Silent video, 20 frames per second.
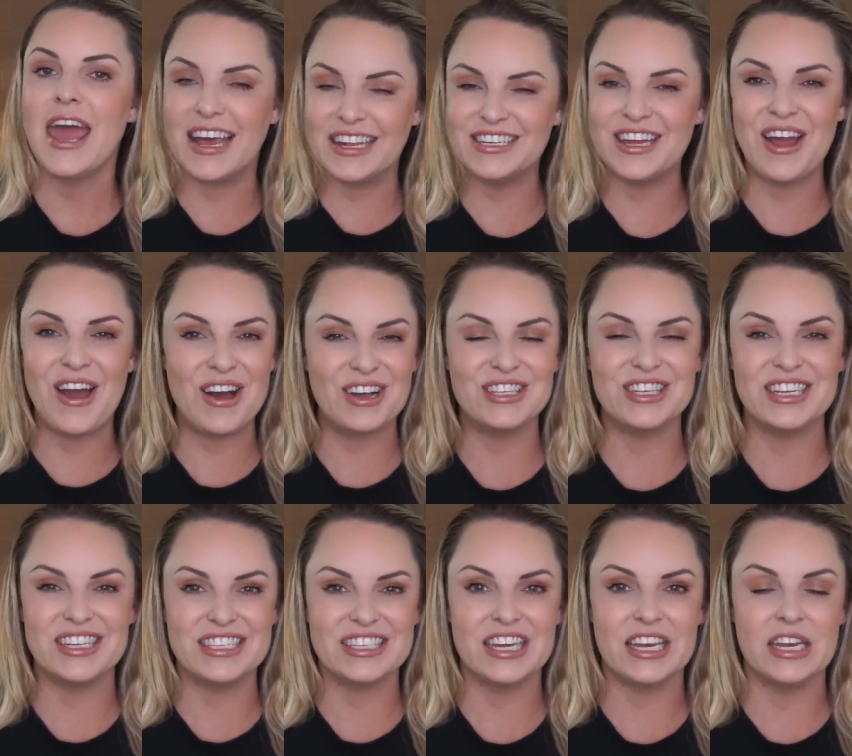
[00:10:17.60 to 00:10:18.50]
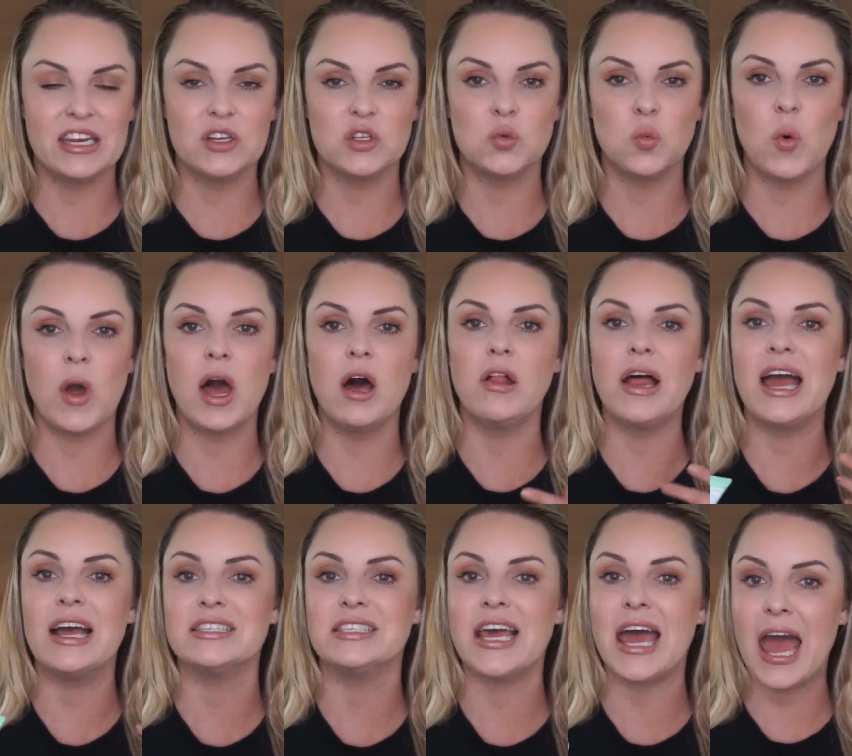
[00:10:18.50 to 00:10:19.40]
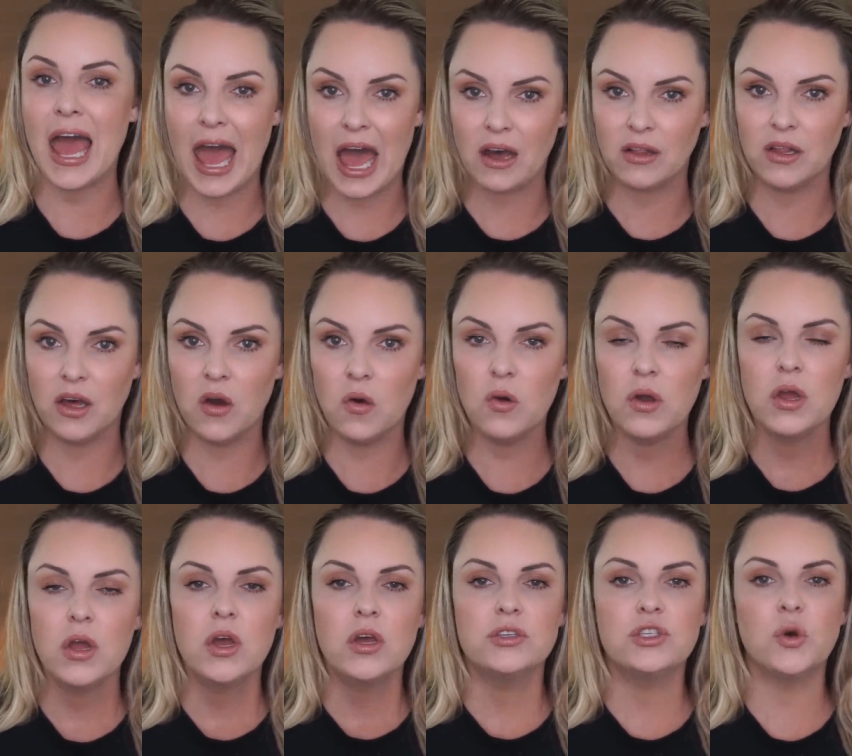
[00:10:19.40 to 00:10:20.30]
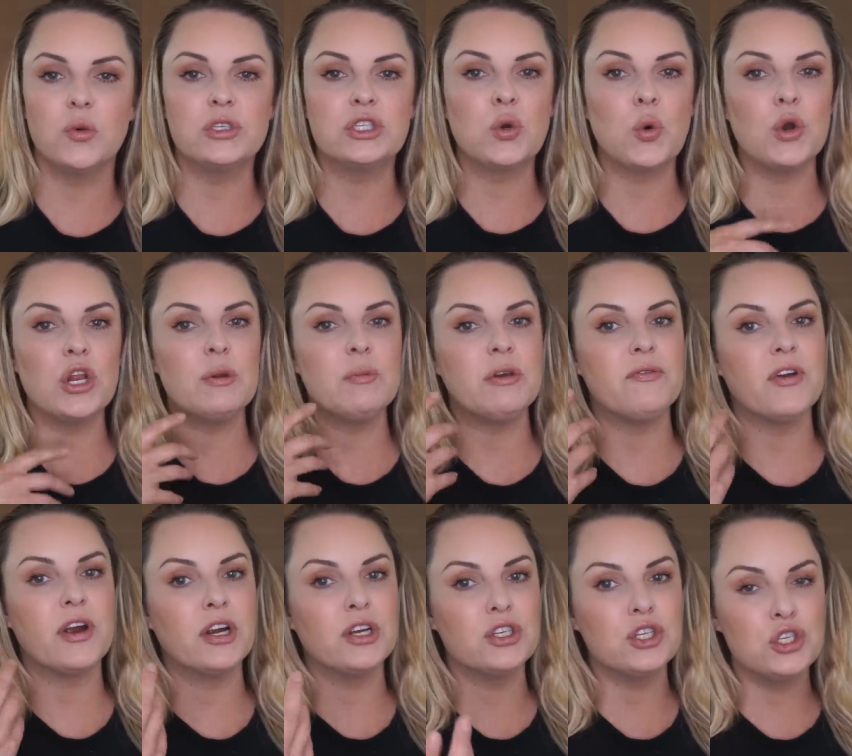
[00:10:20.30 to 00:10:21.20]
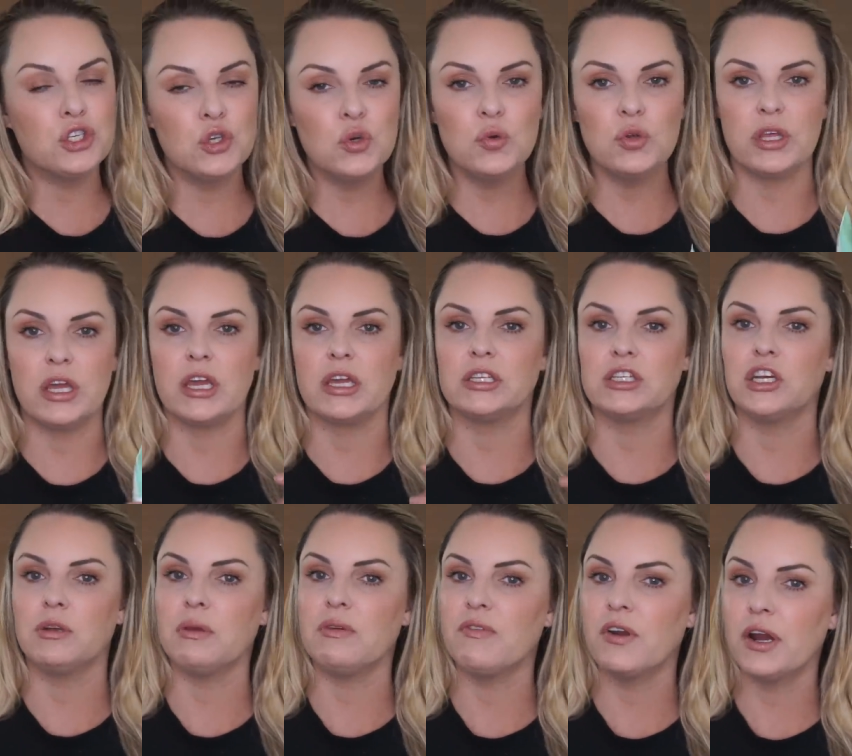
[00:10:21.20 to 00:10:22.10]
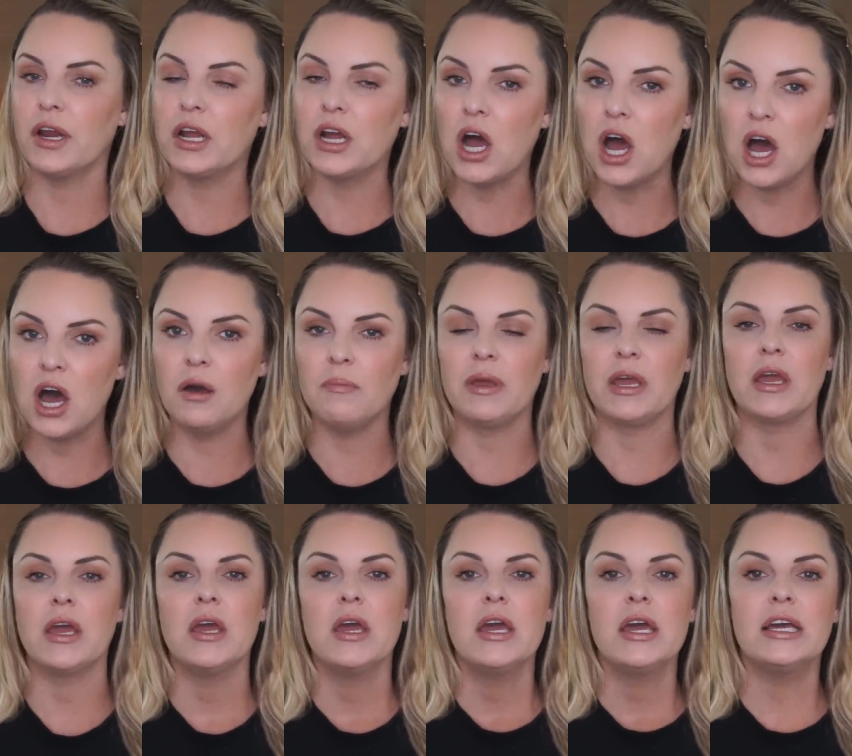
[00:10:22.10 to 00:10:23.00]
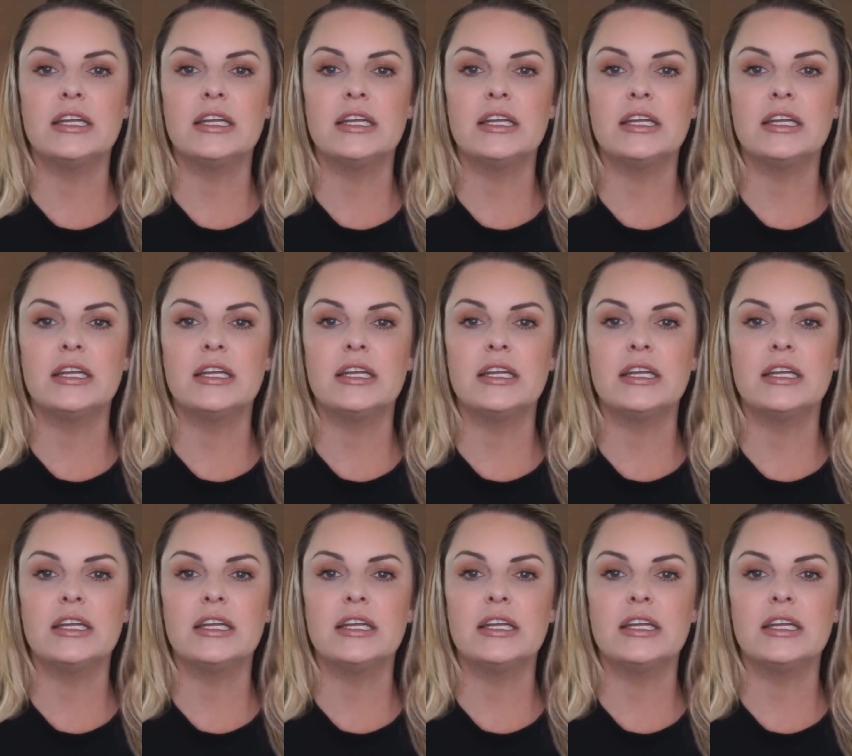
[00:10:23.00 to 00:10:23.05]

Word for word: antioxidants in it as well as aloe. So it's going to be very soothing. It's going to be very calming.